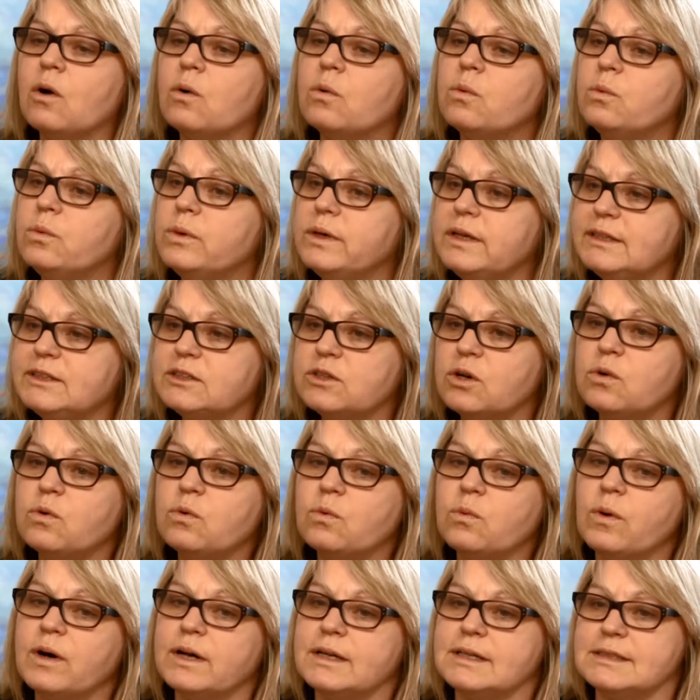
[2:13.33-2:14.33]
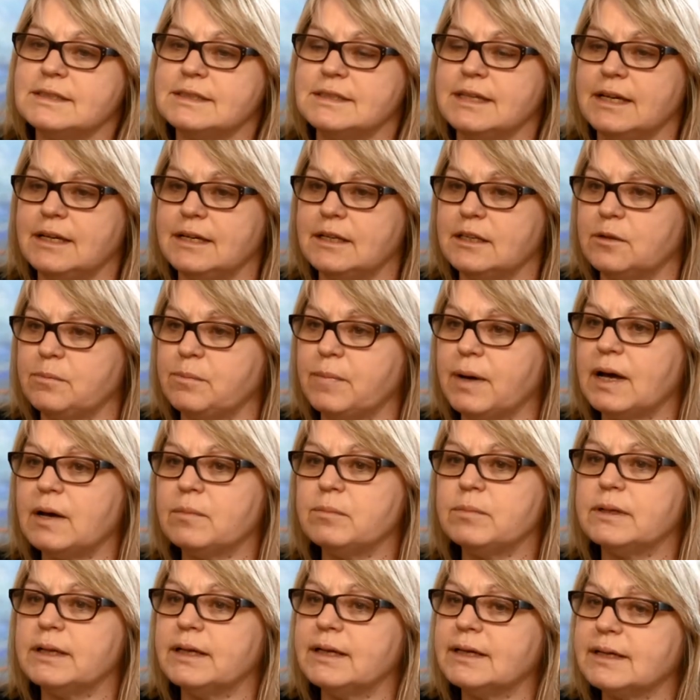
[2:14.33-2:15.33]
We don't want to say to the
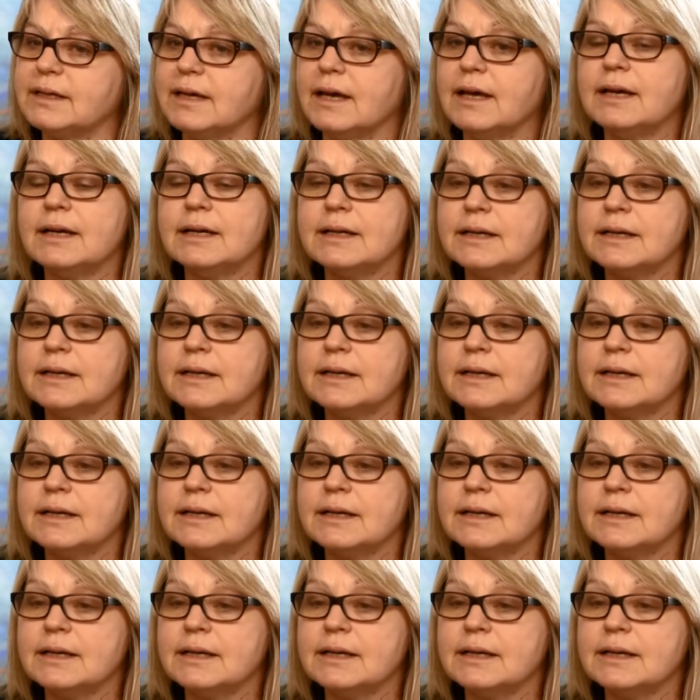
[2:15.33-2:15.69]
public,